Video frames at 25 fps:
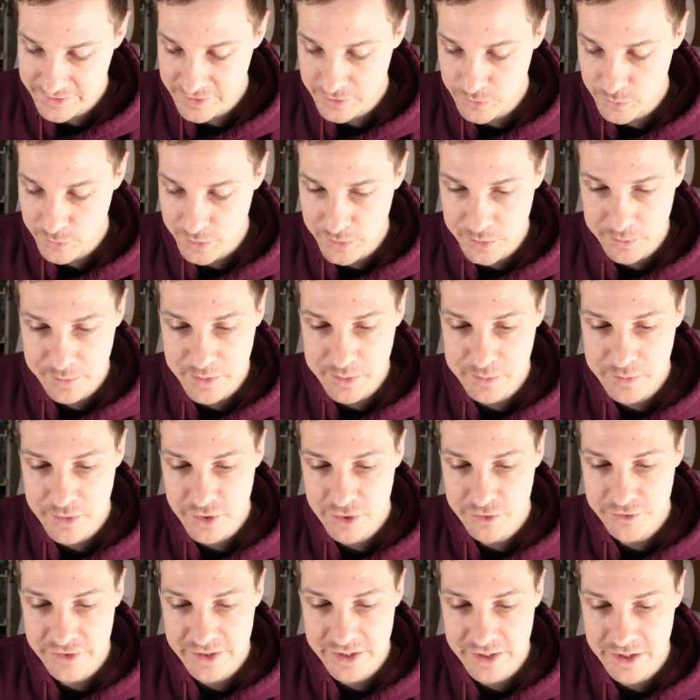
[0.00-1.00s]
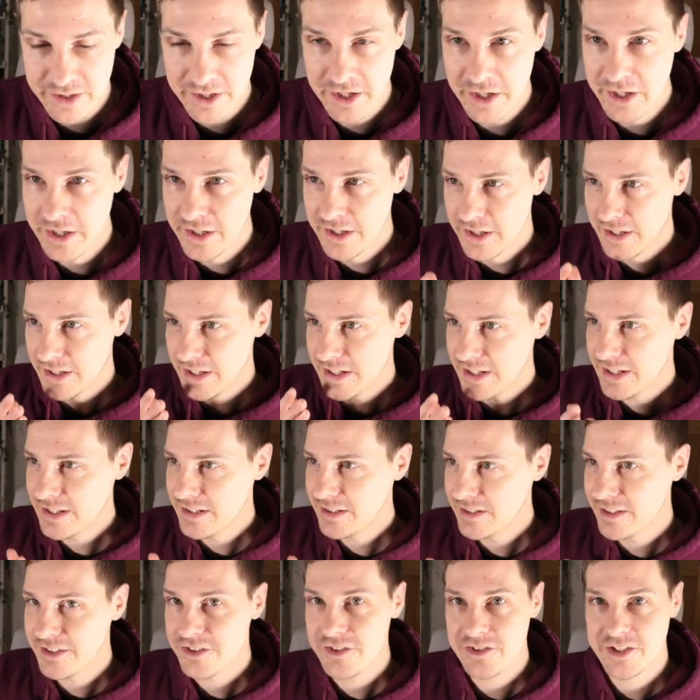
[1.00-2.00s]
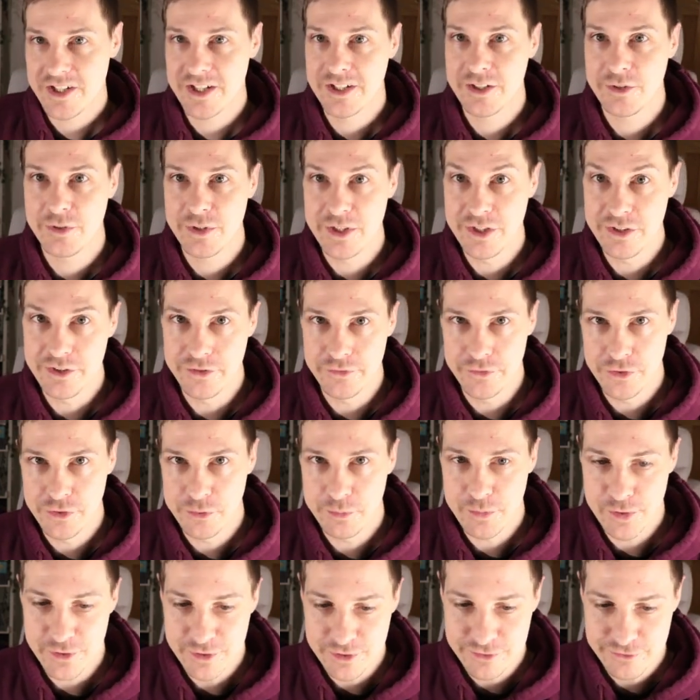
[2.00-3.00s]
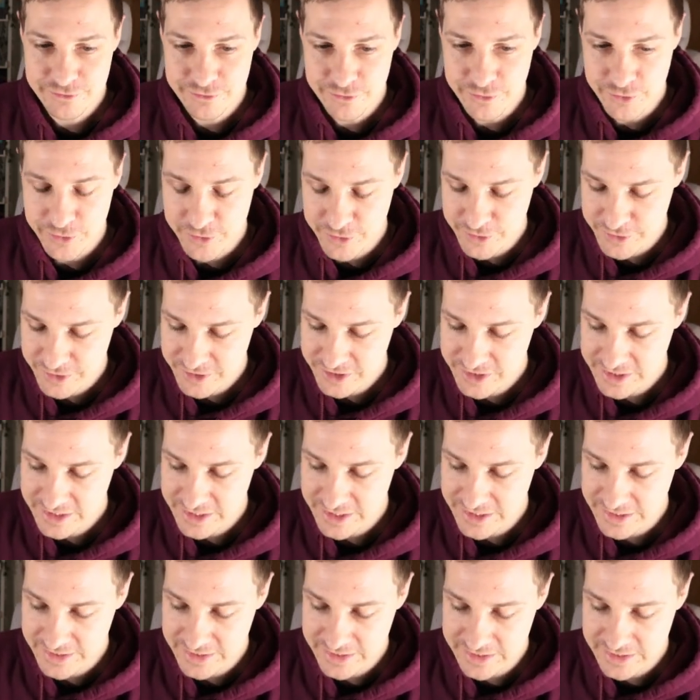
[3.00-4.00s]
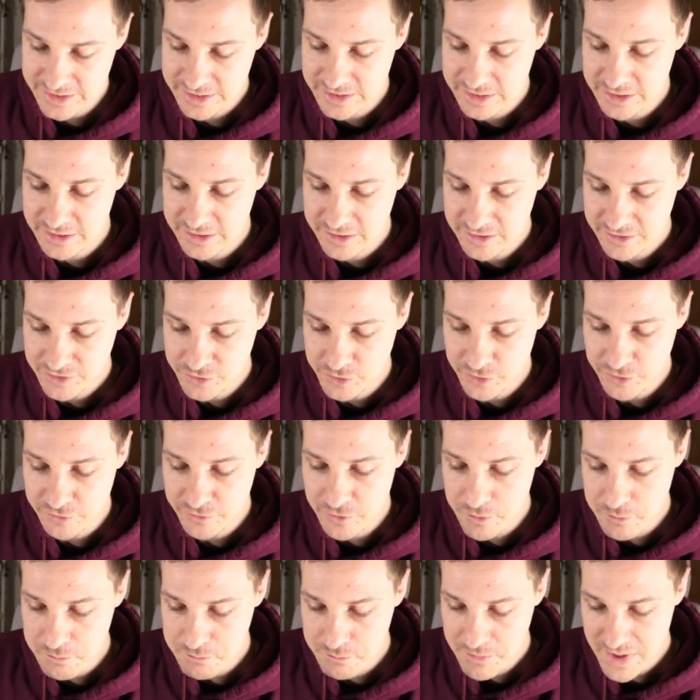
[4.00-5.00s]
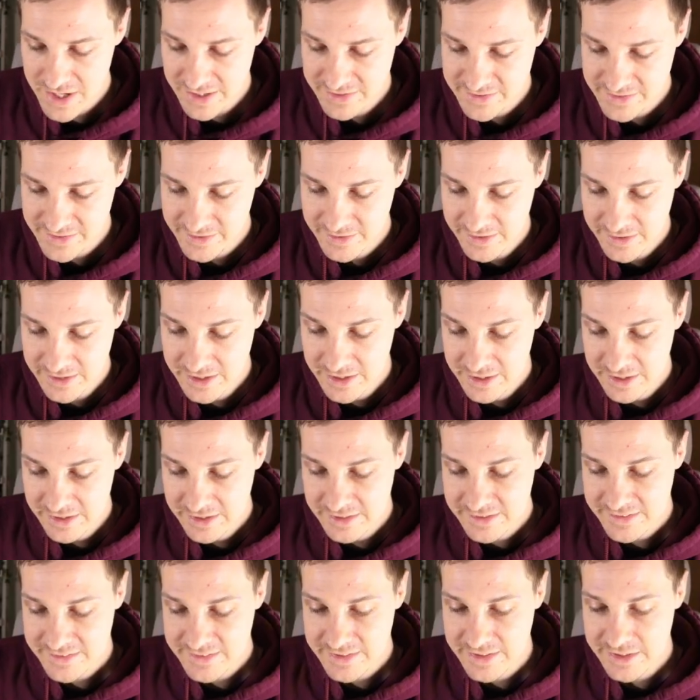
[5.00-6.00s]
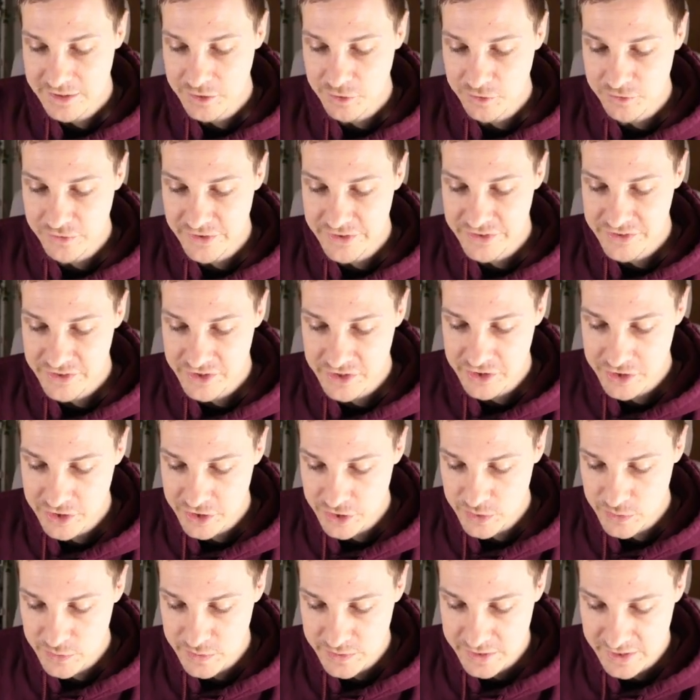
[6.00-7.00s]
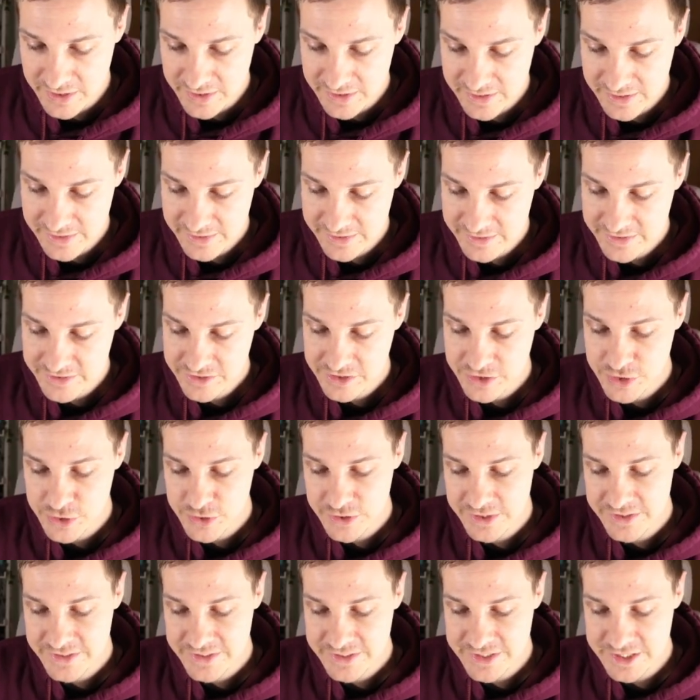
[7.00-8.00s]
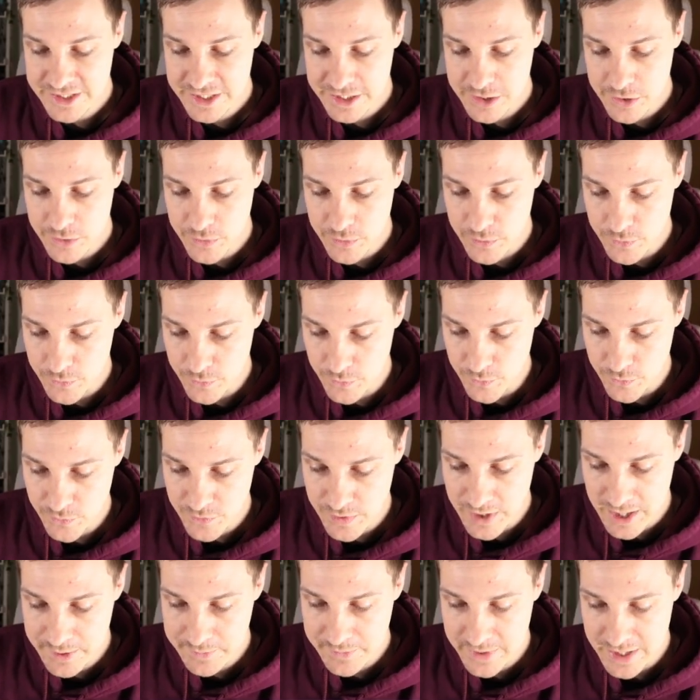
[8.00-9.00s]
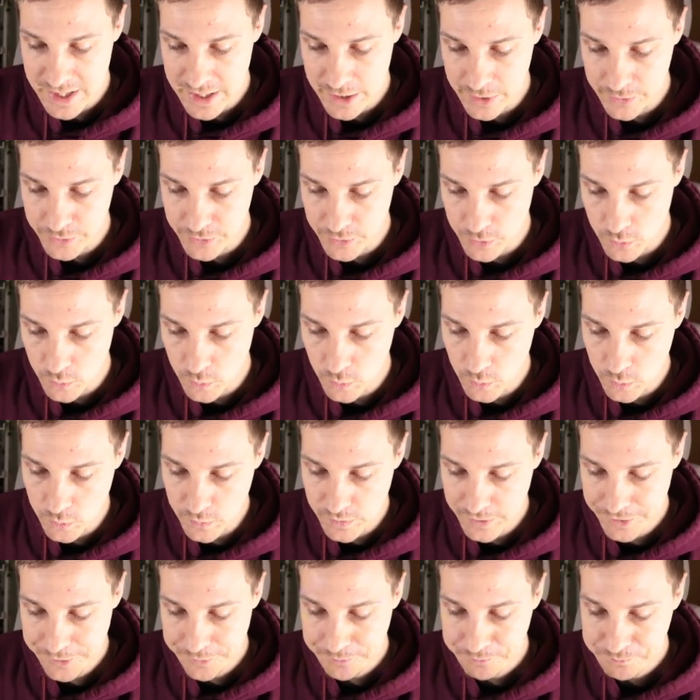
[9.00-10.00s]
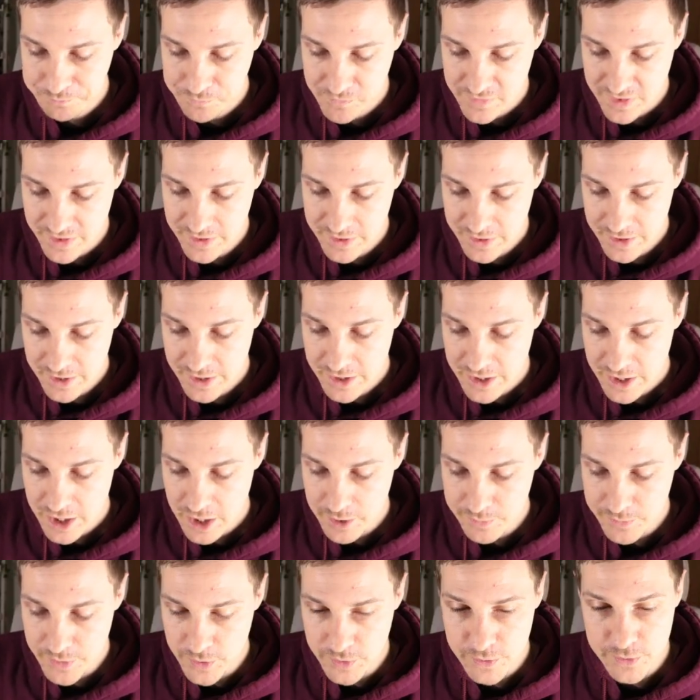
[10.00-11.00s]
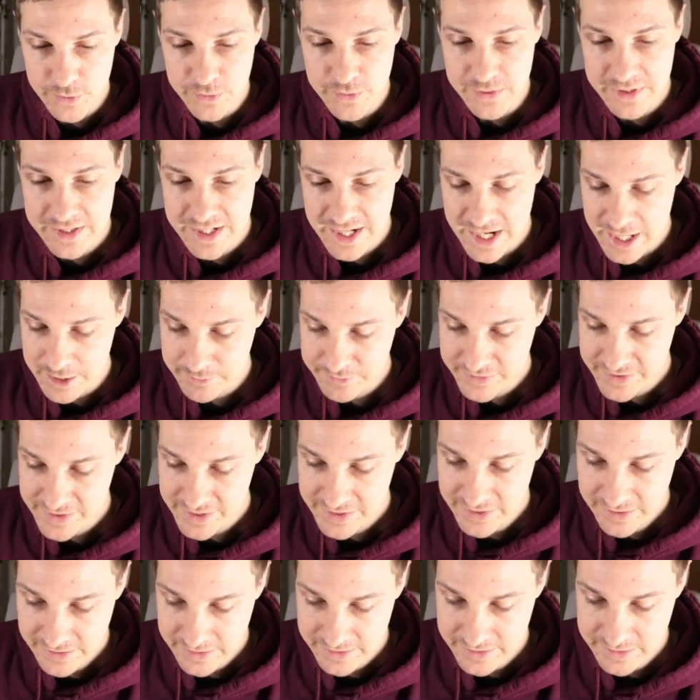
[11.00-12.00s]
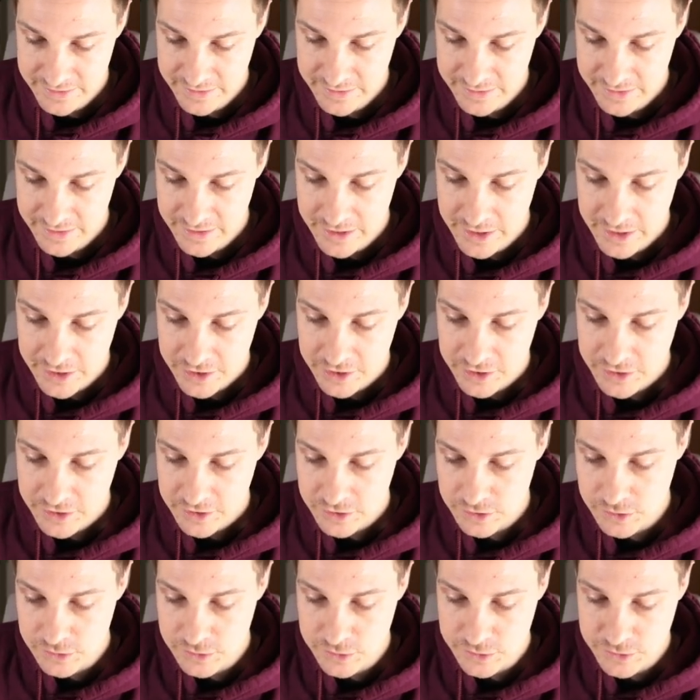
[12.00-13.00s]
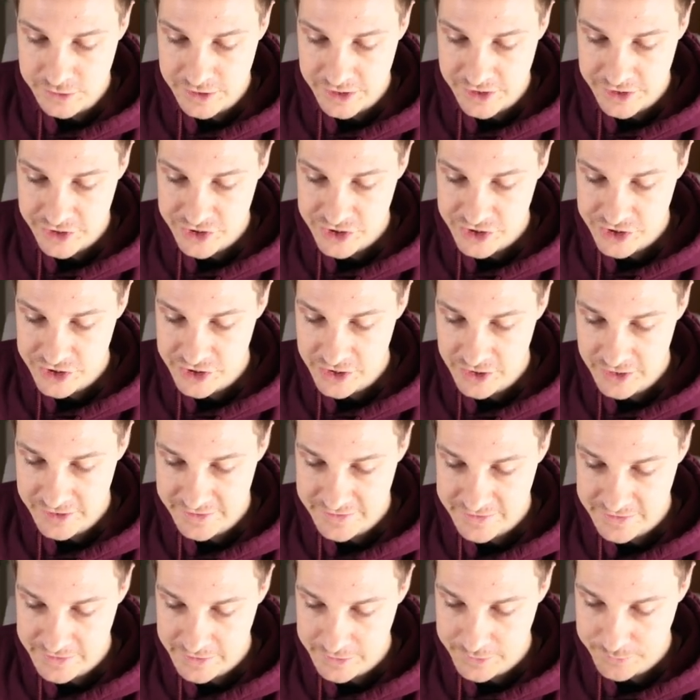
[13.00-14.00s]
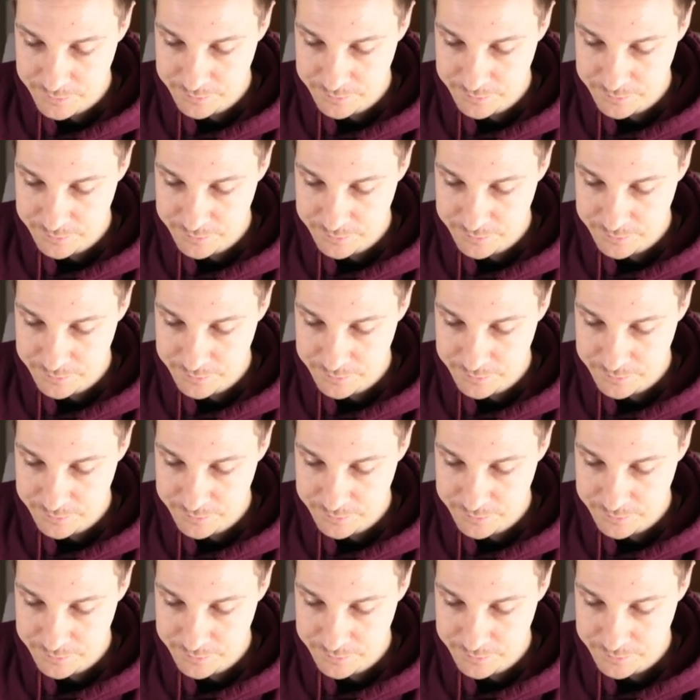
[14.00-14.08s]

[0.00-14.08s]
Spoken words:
So we will be moving in this channel into the Spiritforged sort of meta, seeing all these new cards. Trusty Ramhound, ooh, Burrow Captain, Cold Shot.